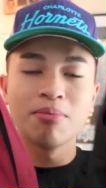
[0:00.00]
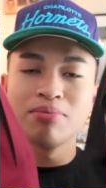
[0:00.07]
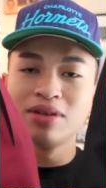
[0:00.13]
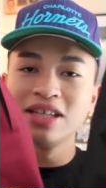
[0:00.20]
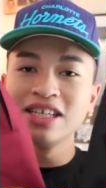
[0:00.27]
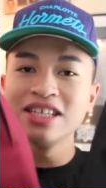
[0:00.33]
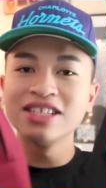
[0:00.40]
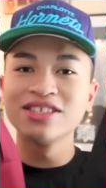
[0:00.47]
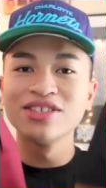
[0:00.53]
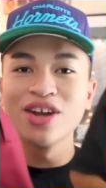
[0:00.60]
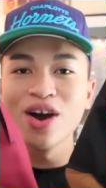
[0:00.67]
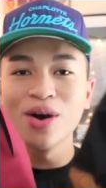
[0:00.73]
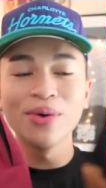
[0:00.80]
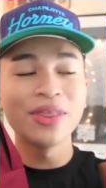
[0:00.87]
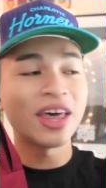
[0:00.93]
please
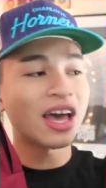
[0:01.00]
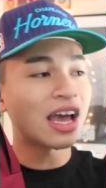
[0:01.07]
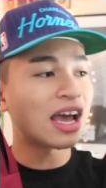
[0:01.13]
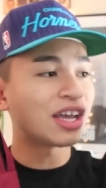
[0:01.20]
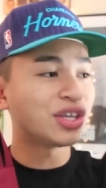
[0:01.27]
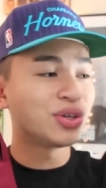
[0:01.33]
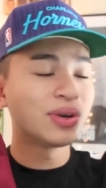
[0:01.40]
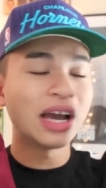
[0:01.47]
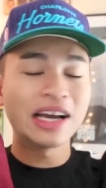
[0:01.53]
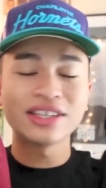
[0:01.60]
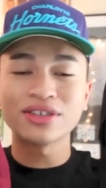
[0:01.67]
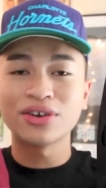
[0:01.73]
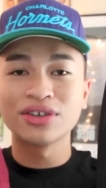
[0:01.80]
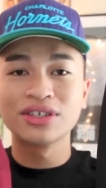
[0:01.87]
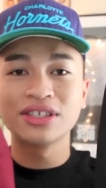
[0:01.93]
know that you
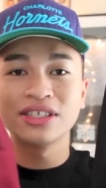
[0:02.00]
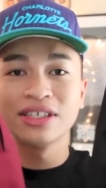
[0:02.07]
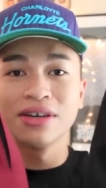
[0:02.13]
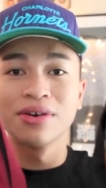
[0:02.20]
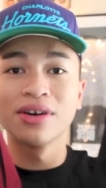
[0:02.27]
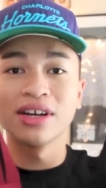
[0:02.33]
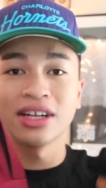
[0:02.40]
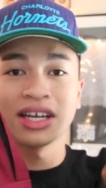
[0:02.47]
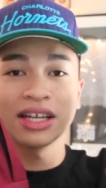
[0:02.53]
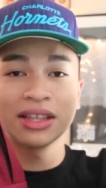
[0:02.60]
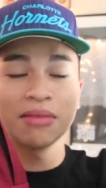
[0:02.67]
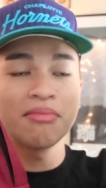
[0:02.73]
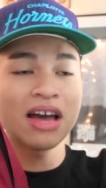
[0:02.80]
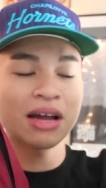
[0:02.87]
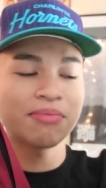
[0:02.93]
guys are still going to get
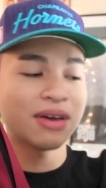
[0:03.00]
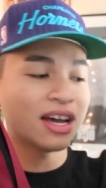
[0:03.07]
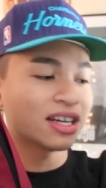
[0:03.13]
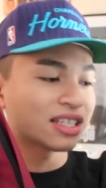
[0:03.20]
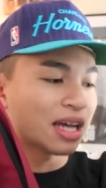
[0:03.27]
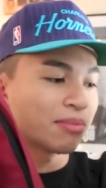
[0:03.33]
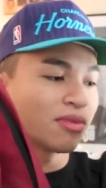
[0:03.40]
the backpacks.